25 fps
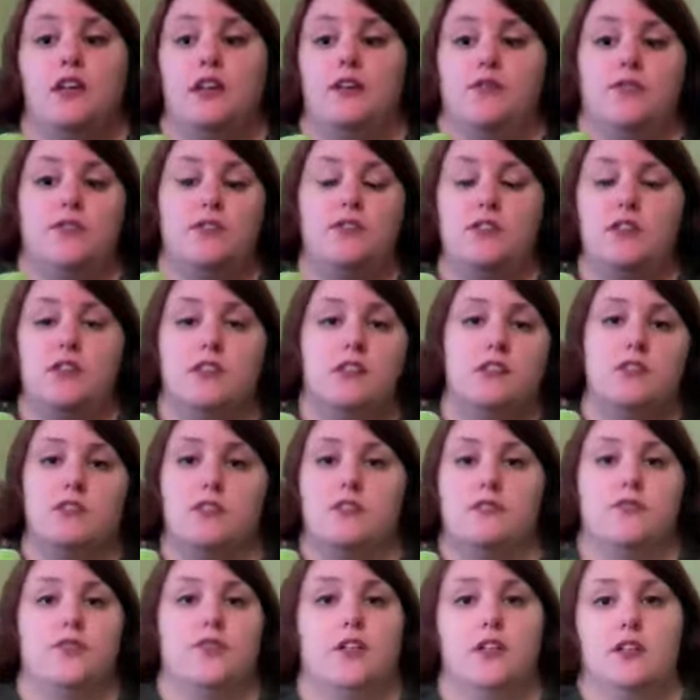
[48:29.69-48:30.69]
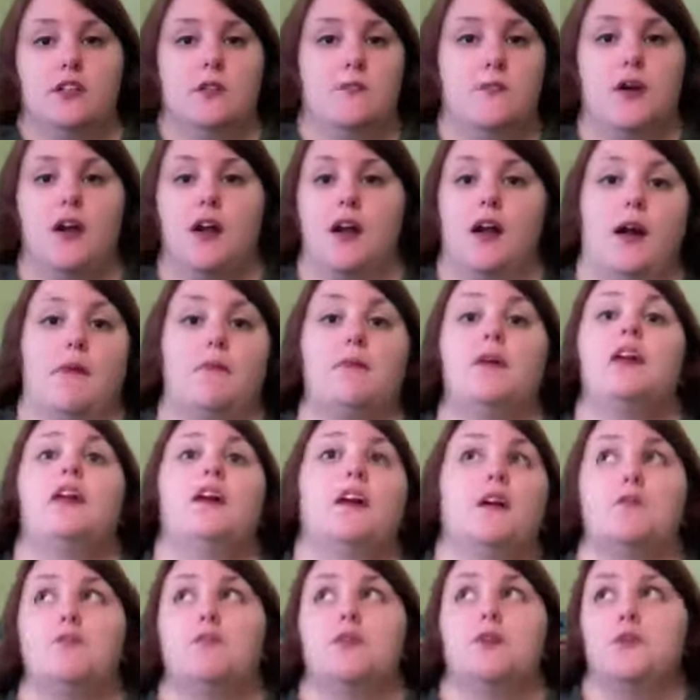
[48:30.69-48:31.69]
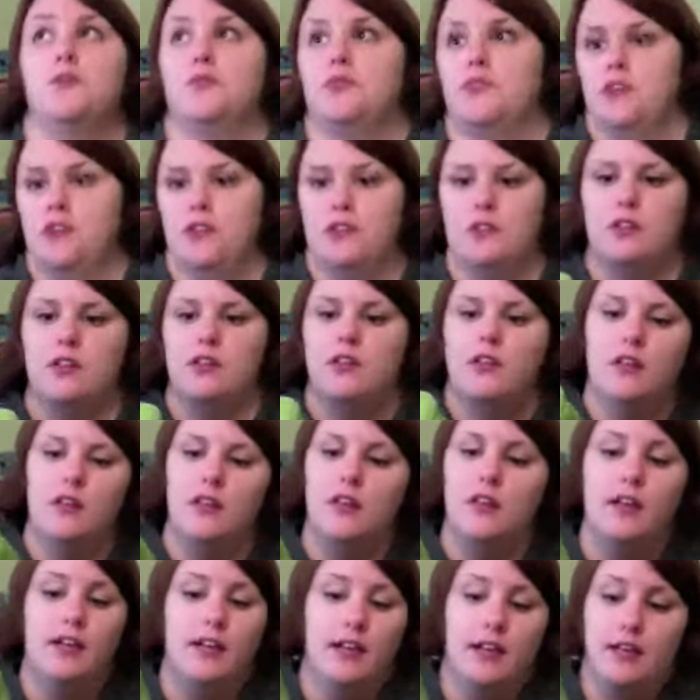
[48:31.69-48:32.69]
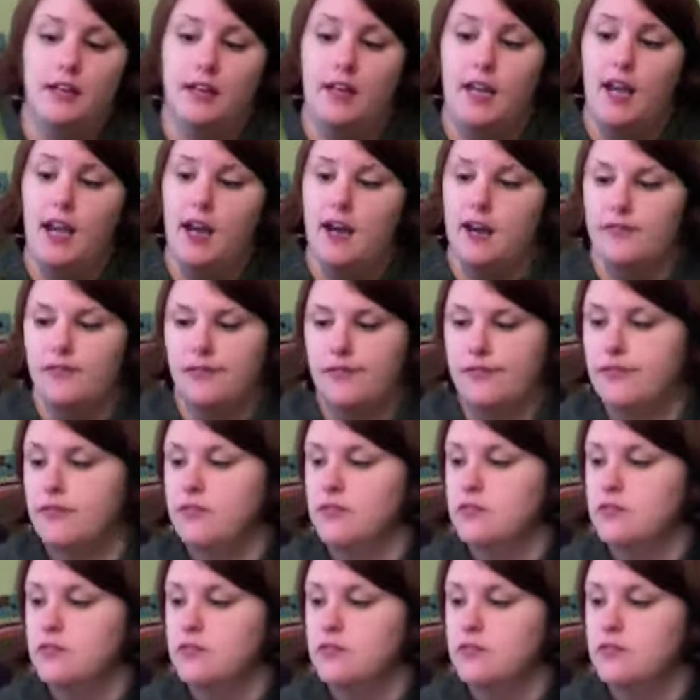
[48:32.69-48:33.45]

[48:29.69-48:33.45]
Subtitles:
If it's going to start falling apart, I'm going to abuse it. And I have.